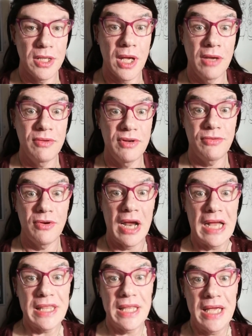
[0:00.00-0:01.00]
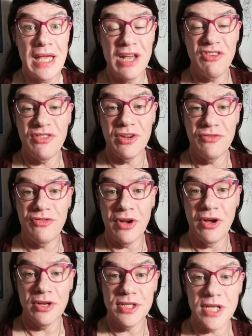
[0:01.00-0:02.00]
David, if you're out there, for
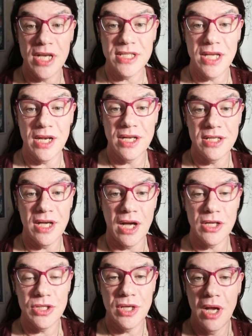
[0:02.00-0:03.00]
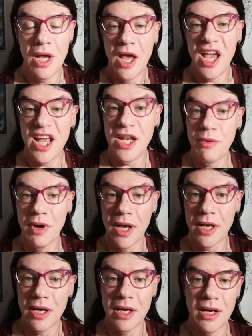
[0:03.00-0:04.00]
God's sakes, get in touch.
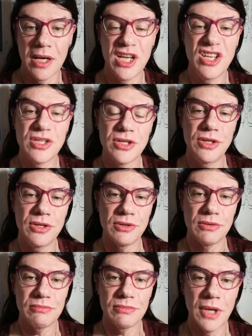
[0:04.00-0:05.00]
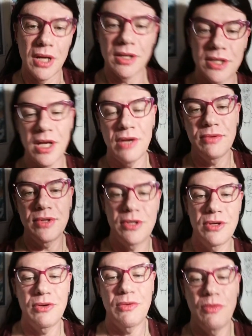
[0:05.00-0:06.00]
Anyway, here's to you. David,
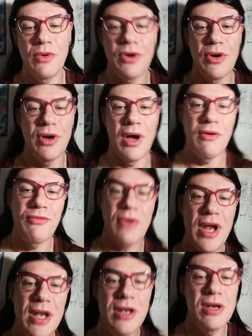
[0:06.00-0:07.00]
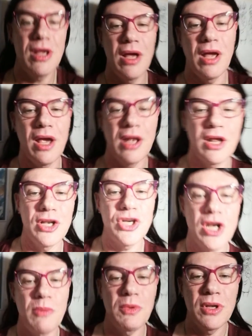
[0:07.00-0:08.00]
you were a friend and a
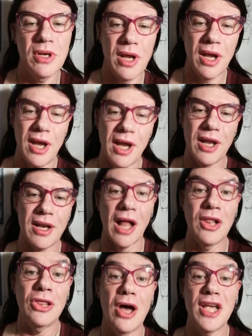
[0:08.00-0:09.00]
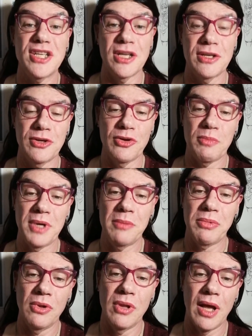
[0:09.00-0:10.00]
gentleman and a light unto your
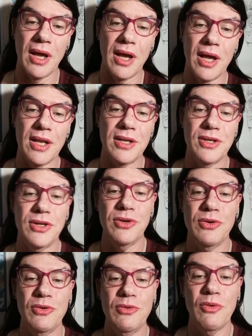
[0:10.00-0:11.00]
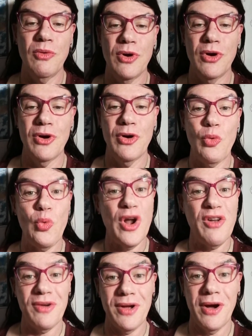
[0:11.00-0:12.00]
people, and you were
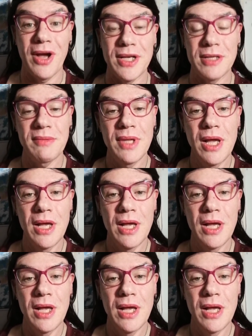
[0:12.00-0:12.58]
one of a kind.